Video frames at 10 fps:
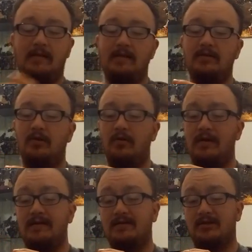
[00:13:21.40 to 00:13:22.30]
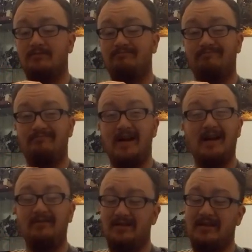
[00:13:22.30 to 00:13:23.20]
He's I
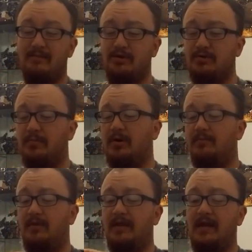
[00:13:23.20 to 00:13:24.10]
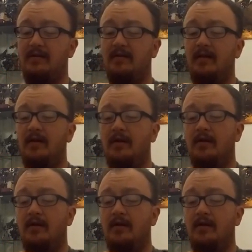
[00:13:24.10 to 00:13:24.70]
can't really say much about him really in